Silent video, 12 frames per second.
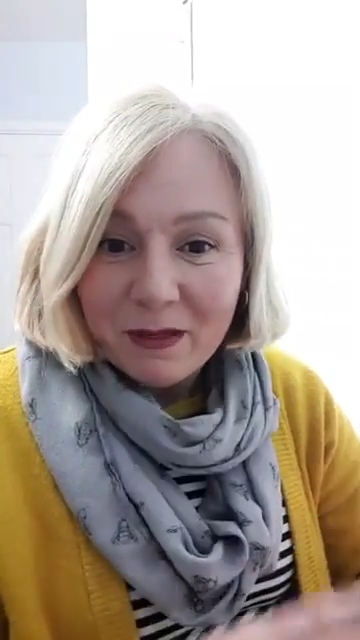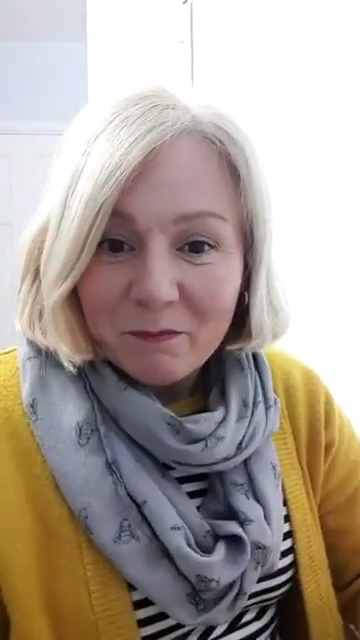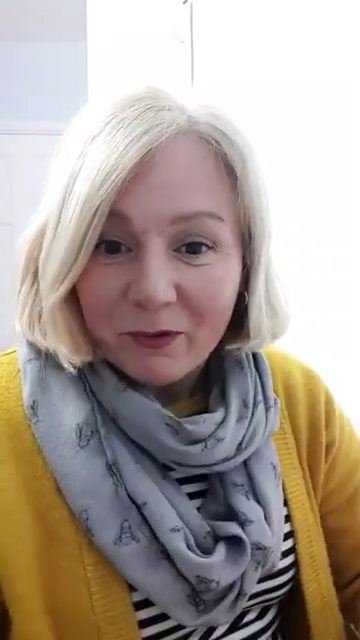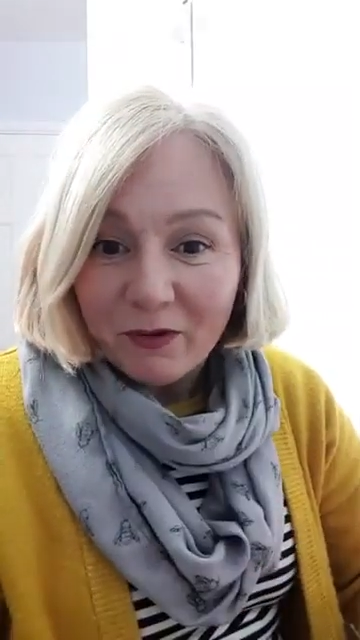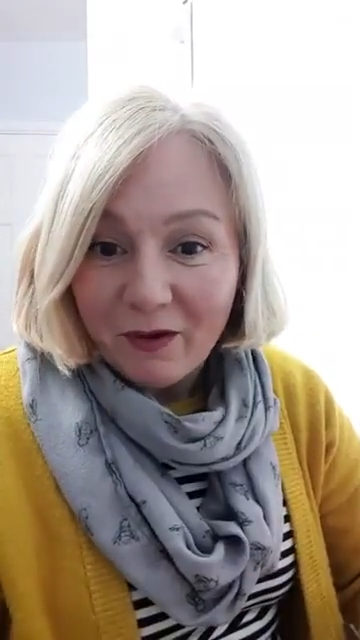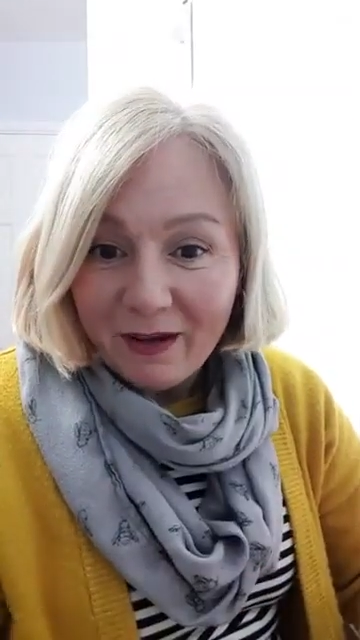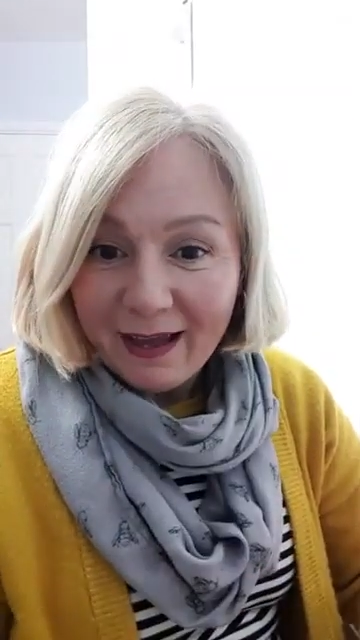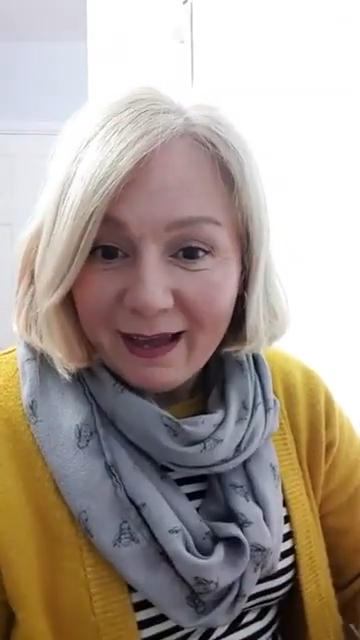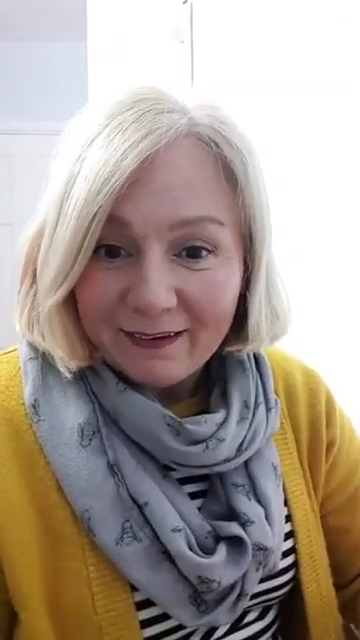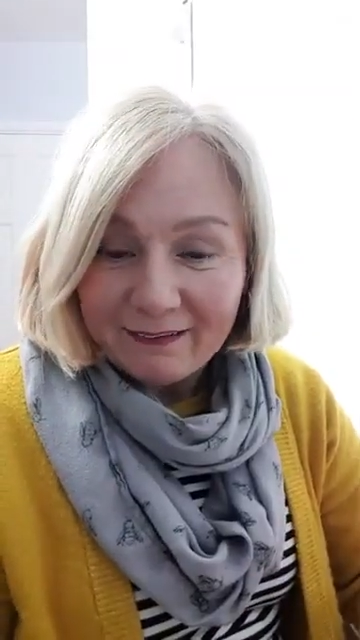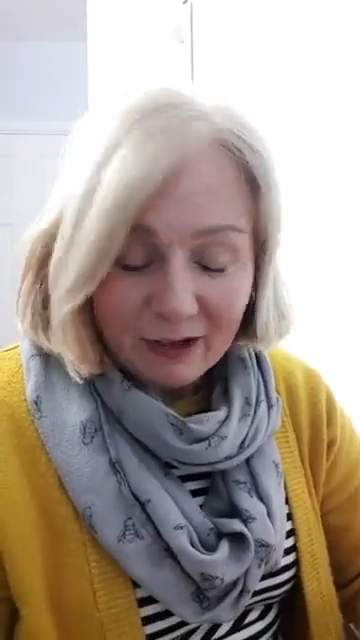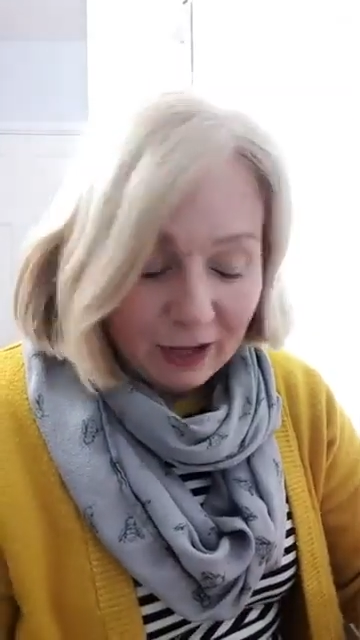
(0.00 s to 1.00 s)
but not
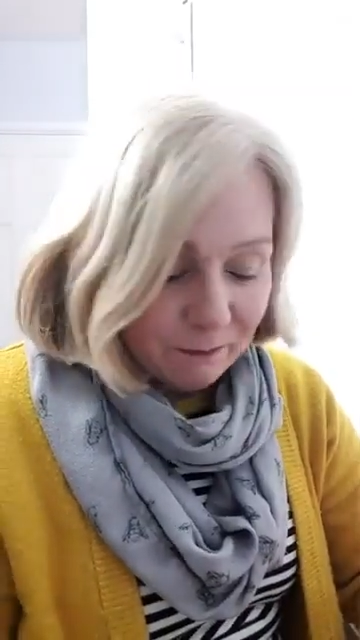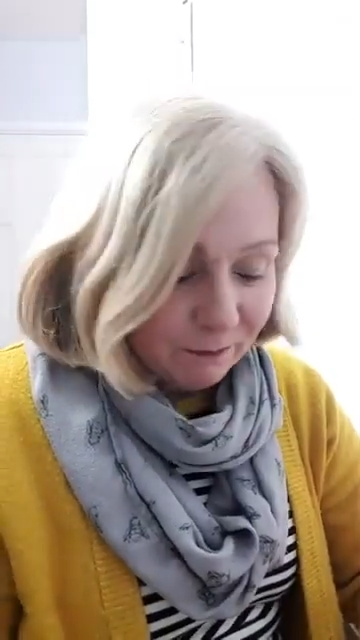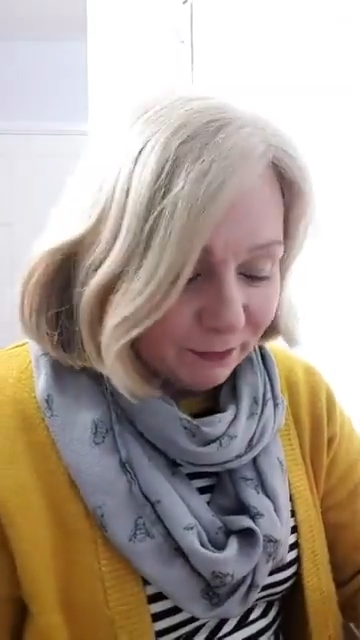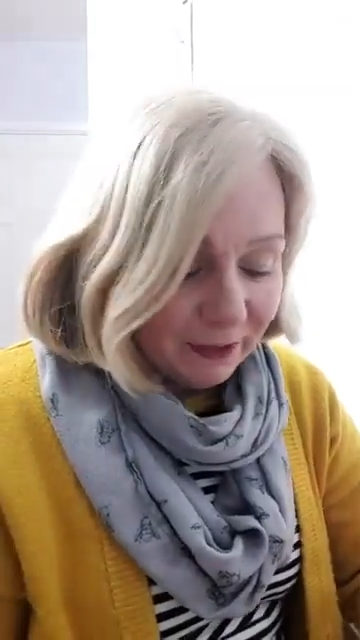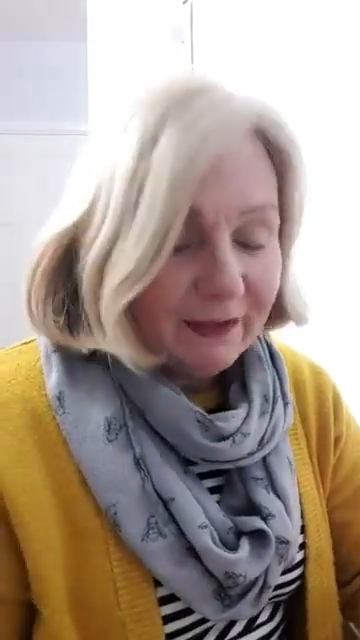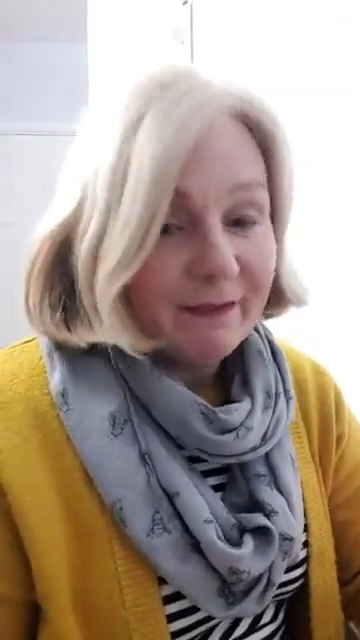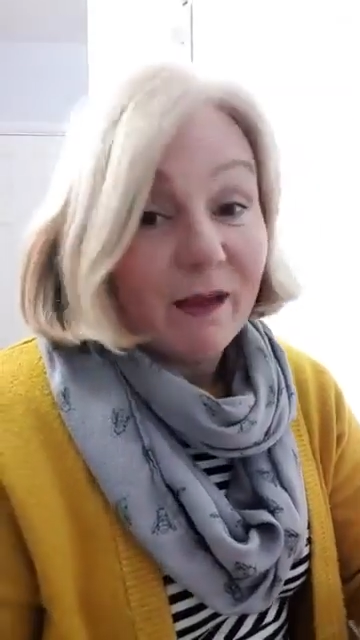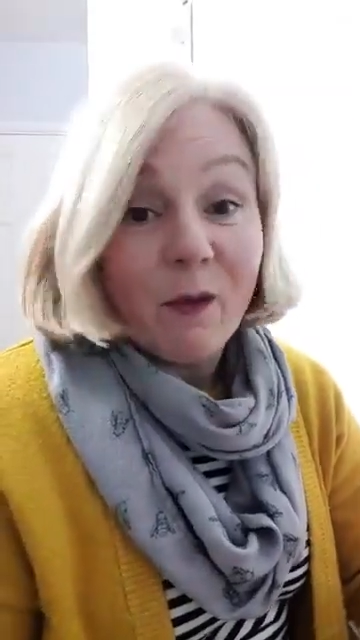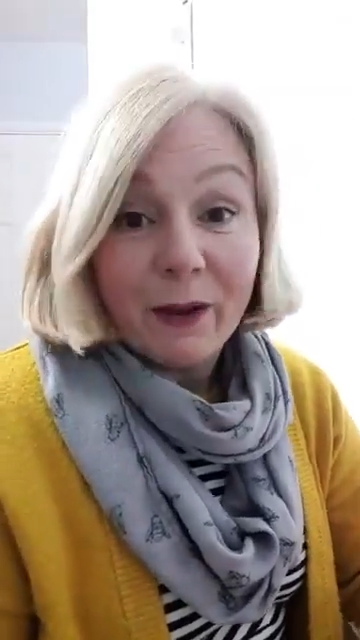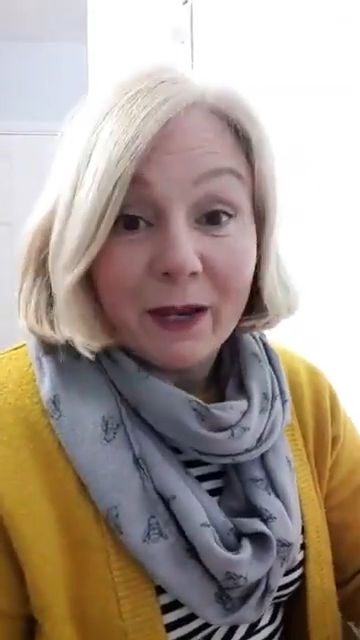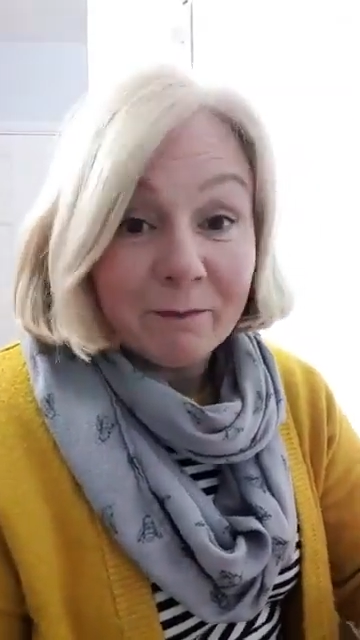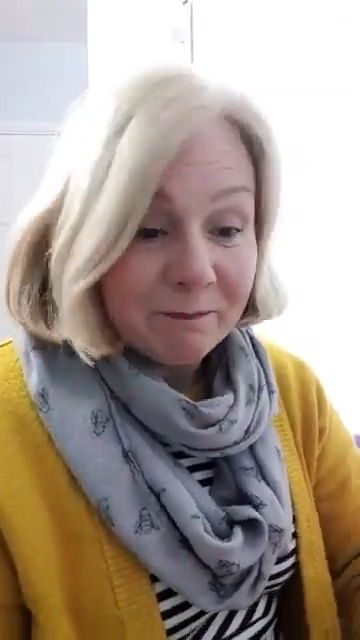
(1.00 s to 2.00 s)
had time for any
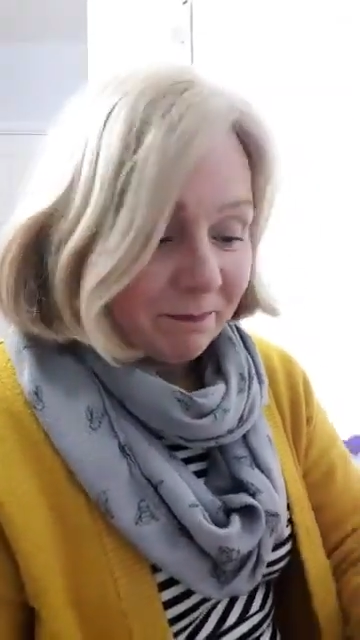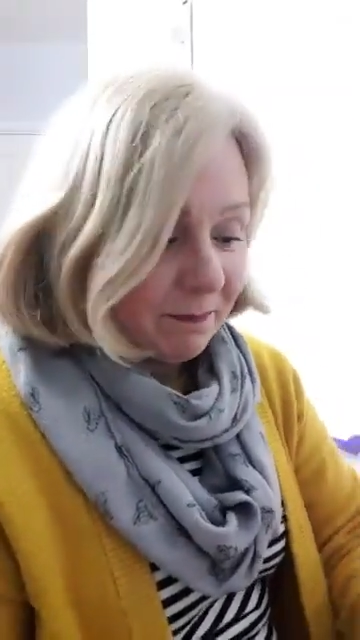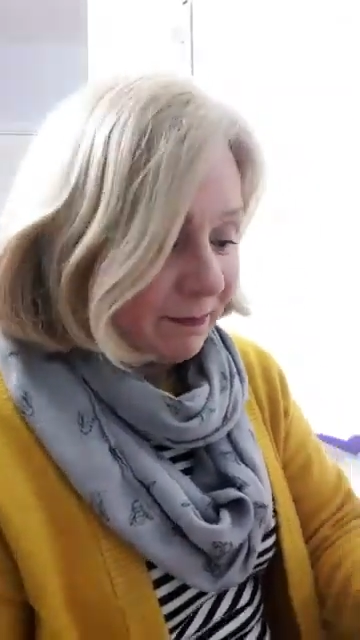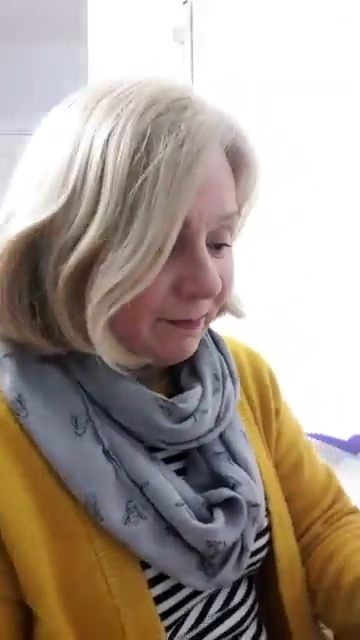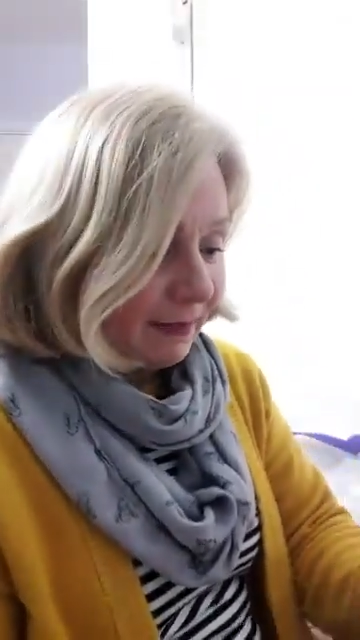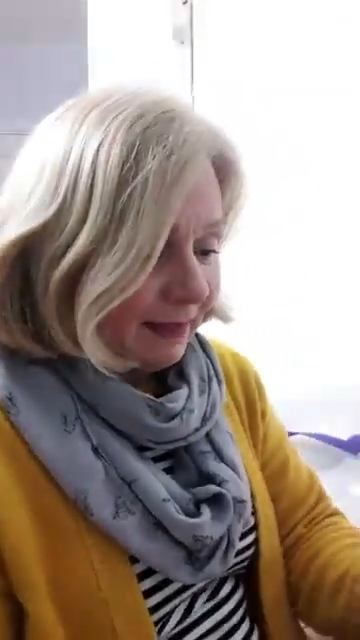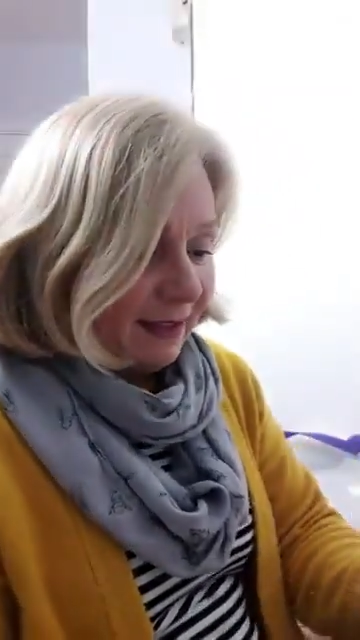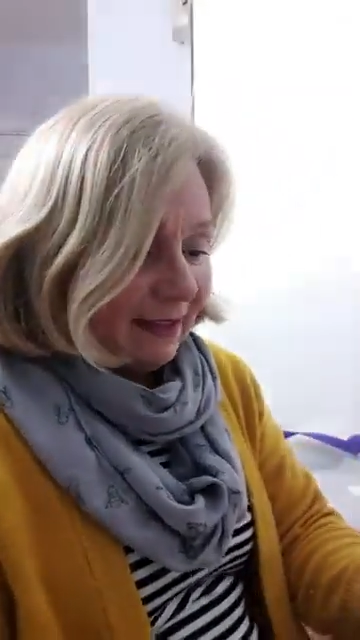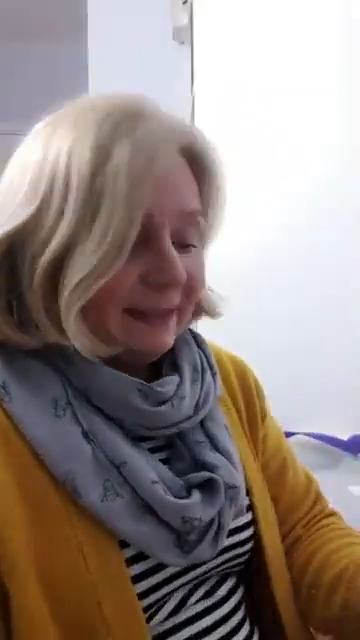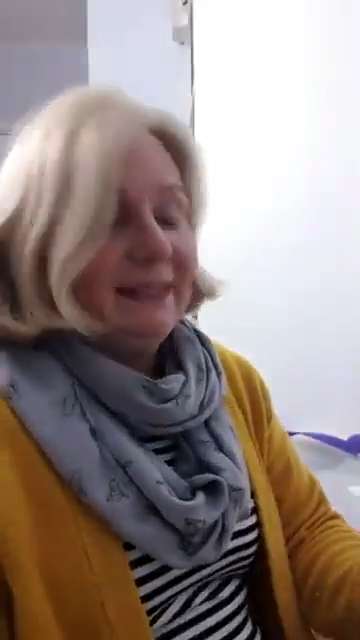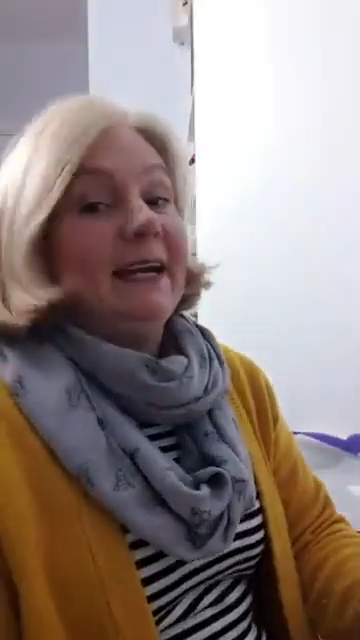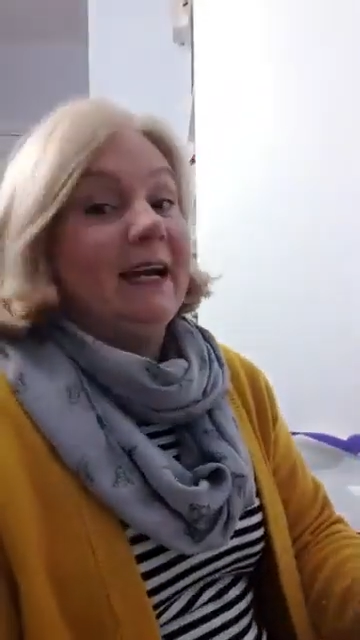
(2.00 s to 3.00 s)
sewing.
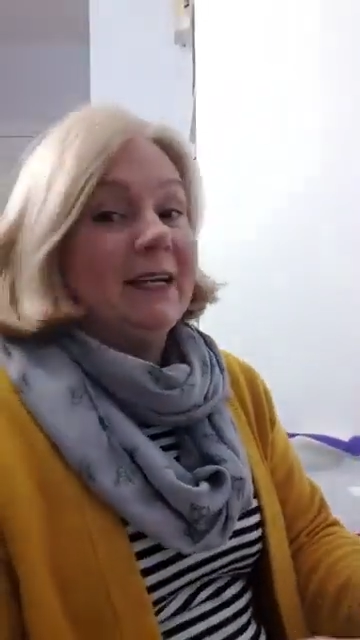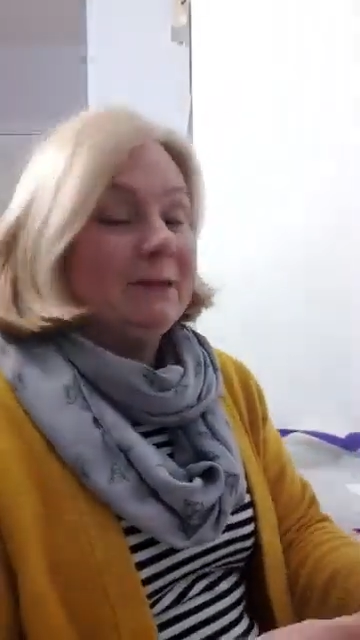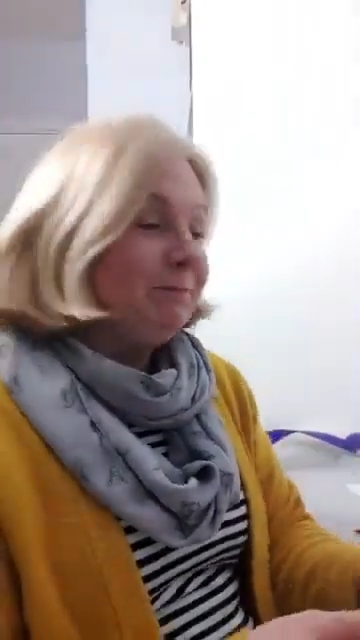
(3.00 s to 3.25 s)
Yeah.